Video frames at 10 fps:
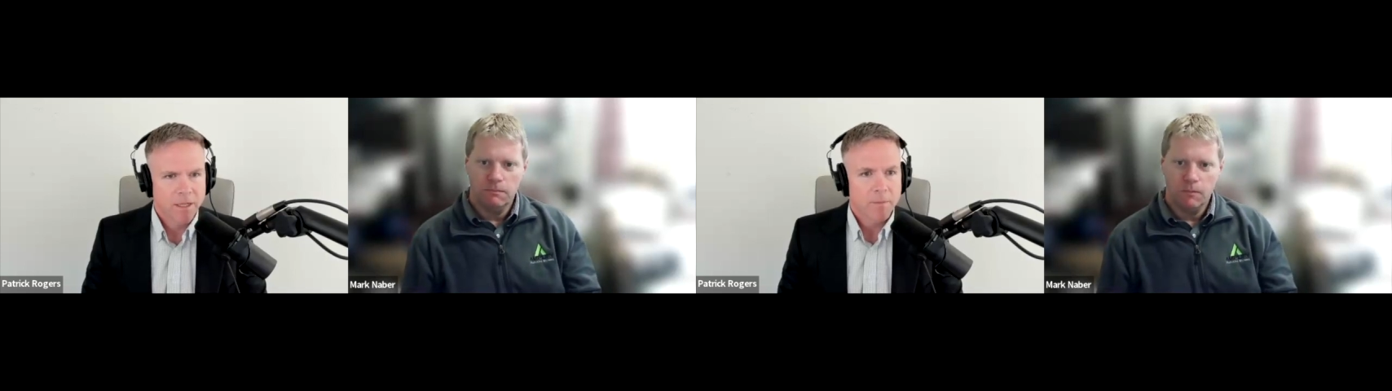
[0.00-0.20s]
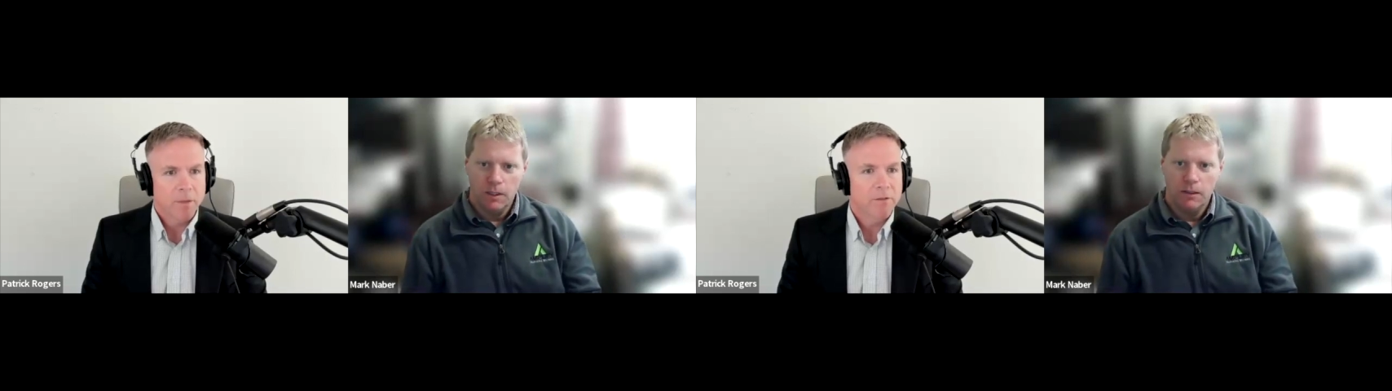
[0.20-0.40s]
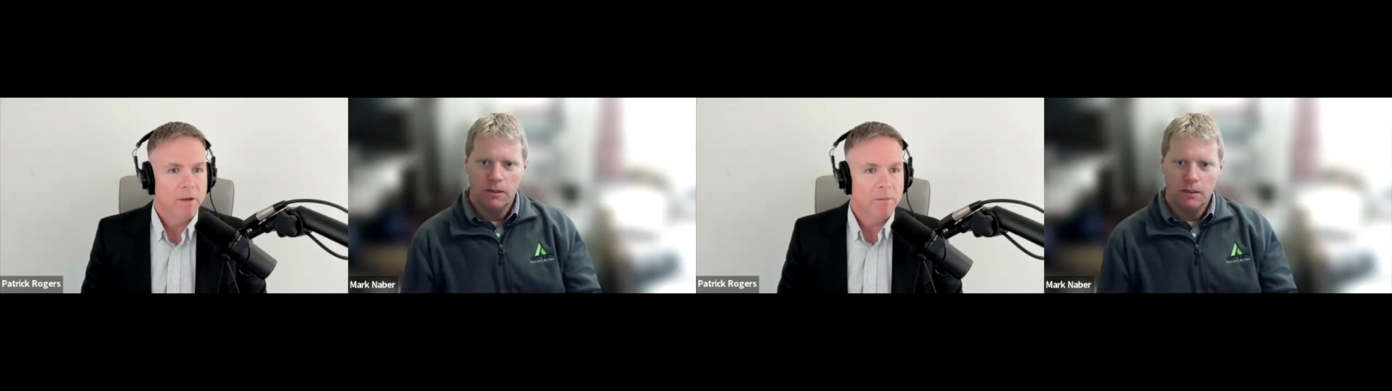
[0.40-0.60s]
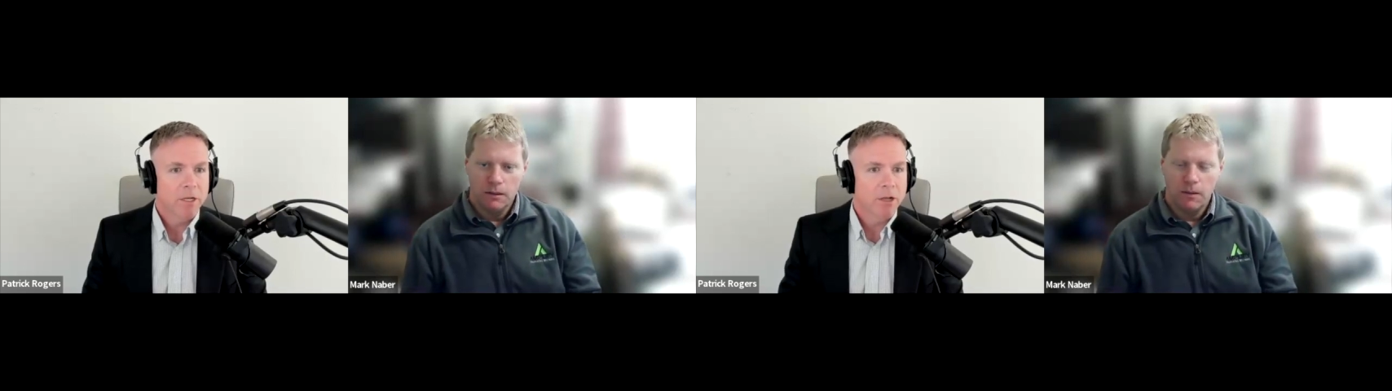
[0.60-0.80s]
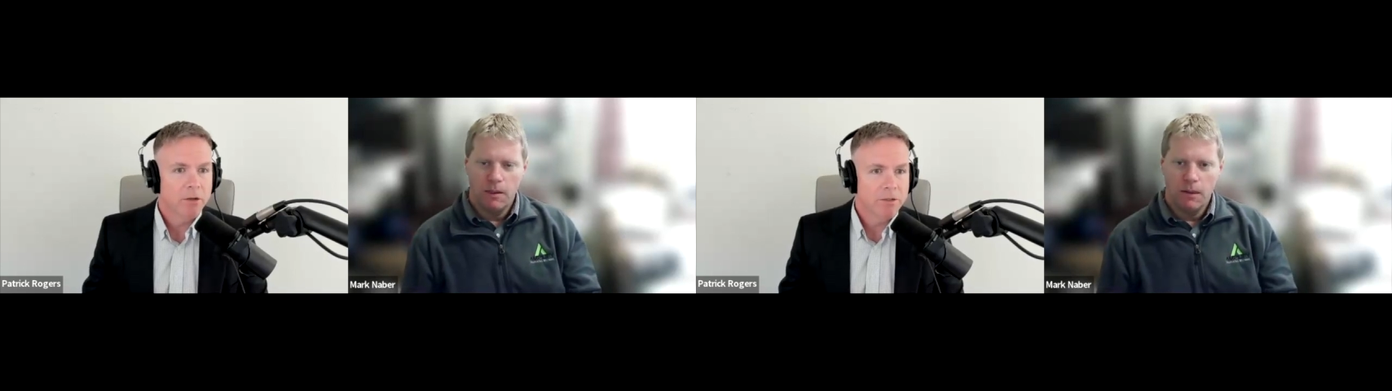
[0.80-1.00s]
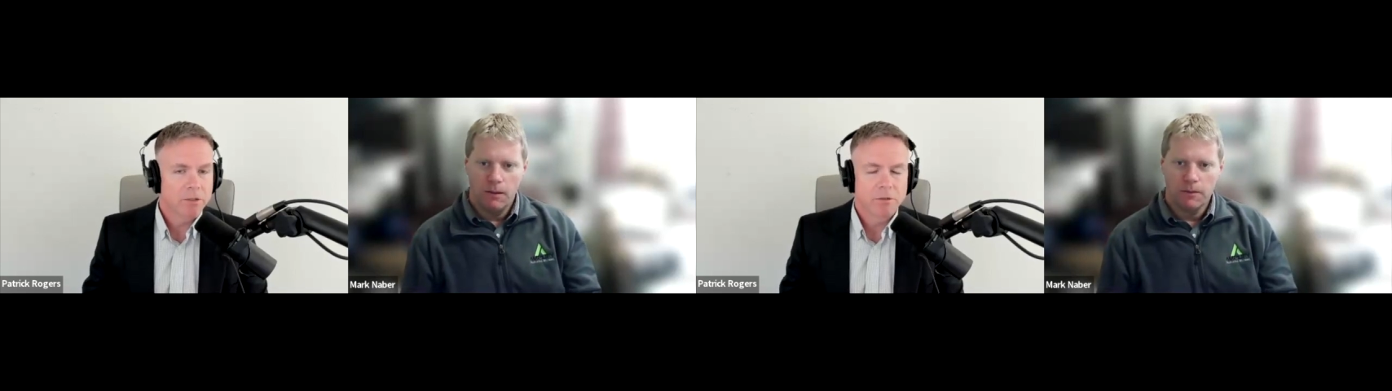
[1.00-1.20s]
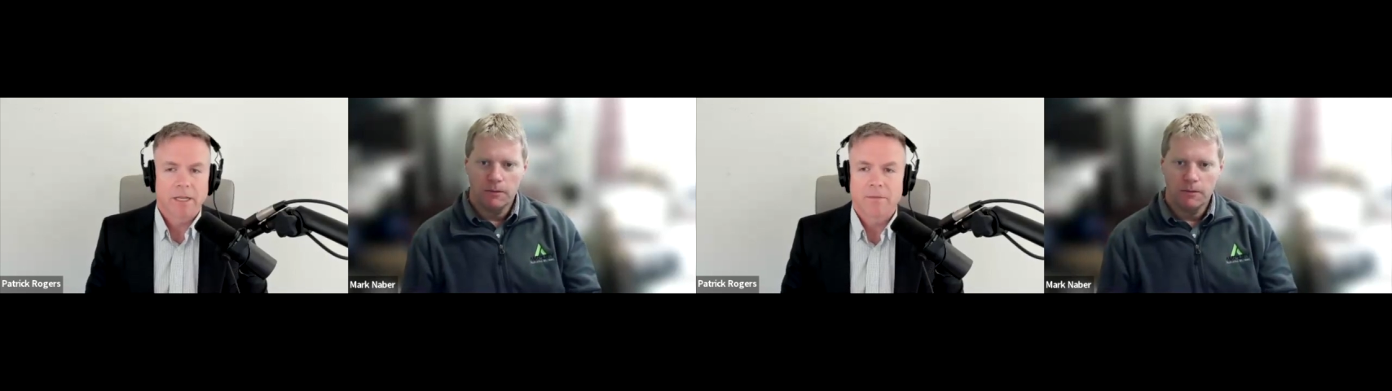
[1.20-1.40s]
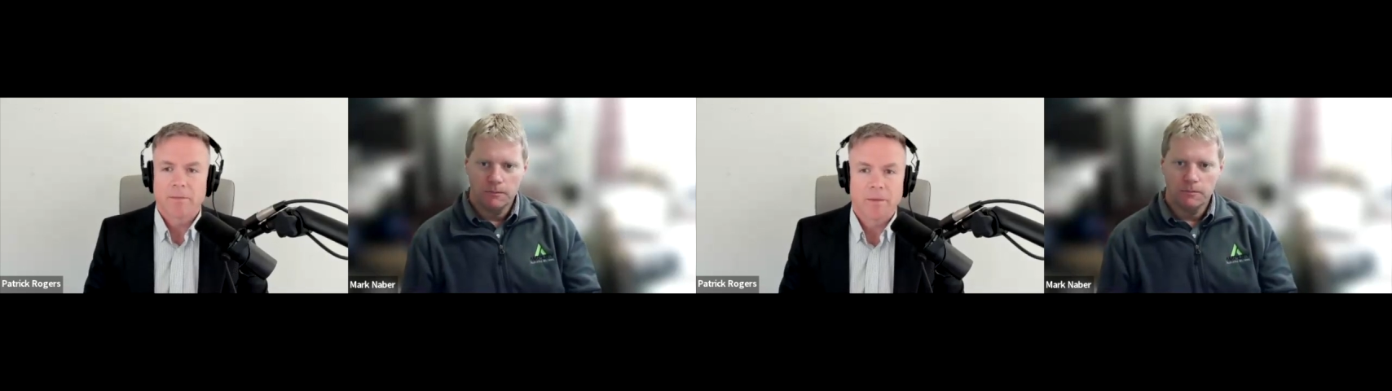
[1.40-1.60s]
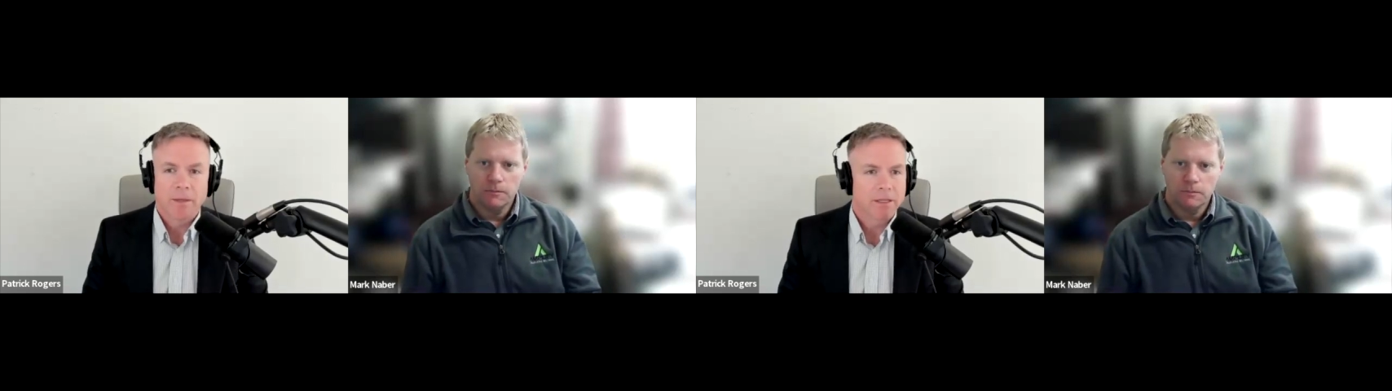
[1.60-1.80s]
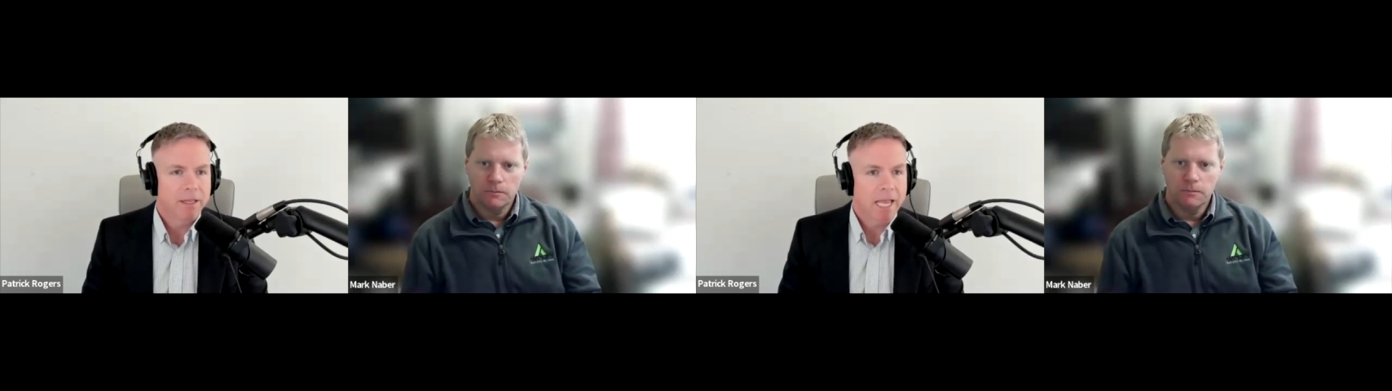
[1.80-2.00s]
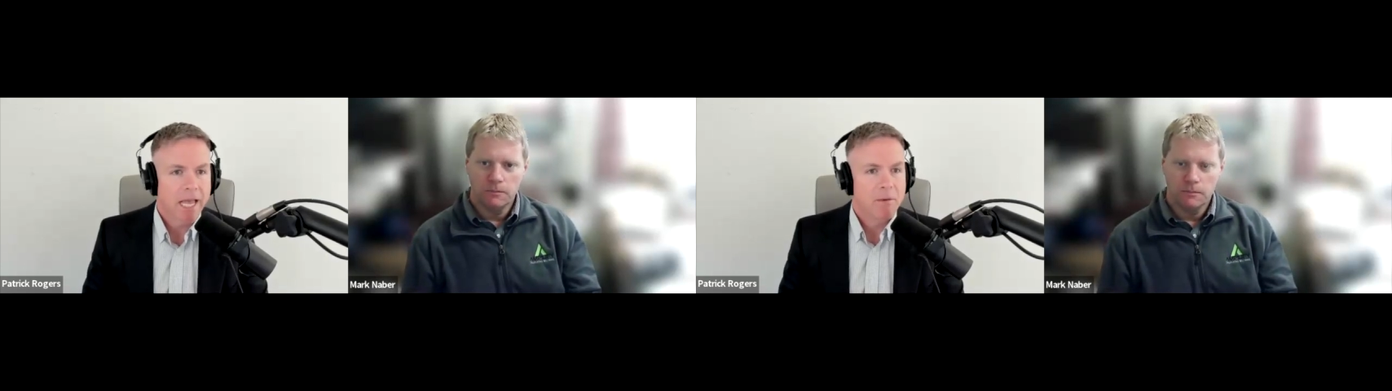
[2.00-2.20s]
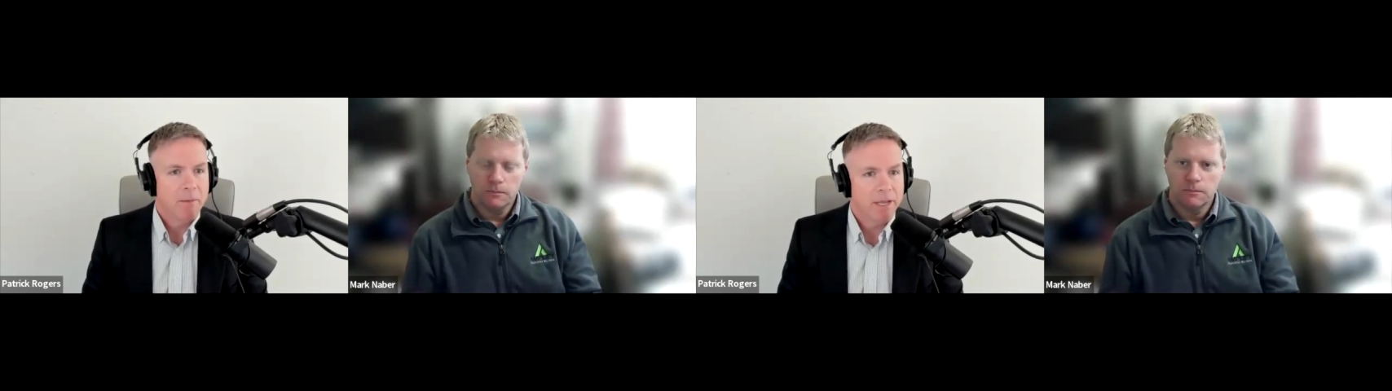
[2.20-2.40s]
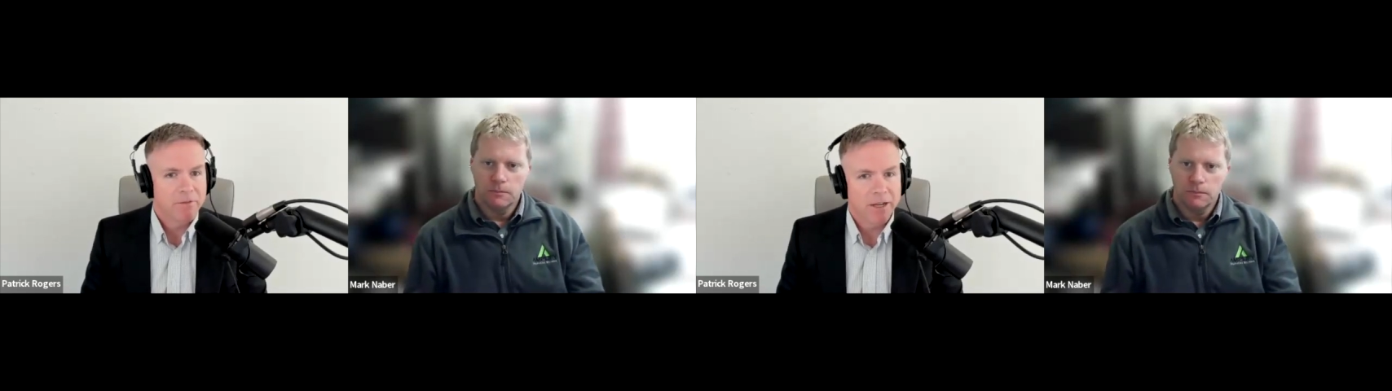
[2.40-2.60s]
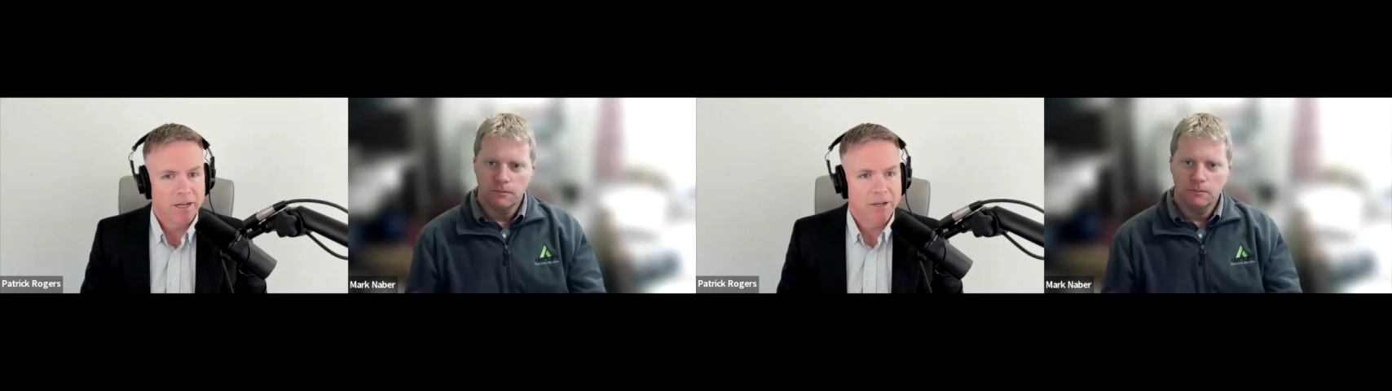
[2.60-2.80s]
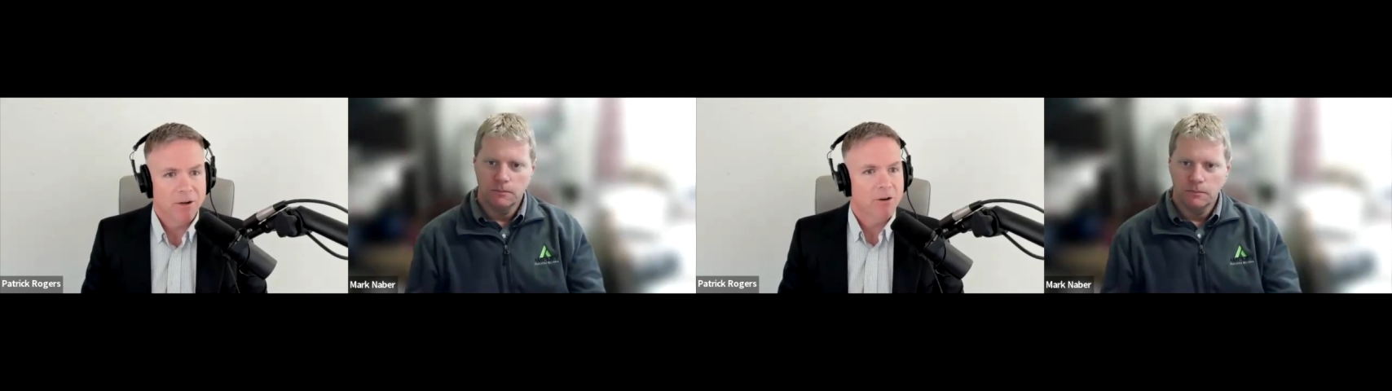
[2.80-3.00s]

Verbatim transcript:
Speaker 1: but if I'm going to go do like maybe like MMA fighting or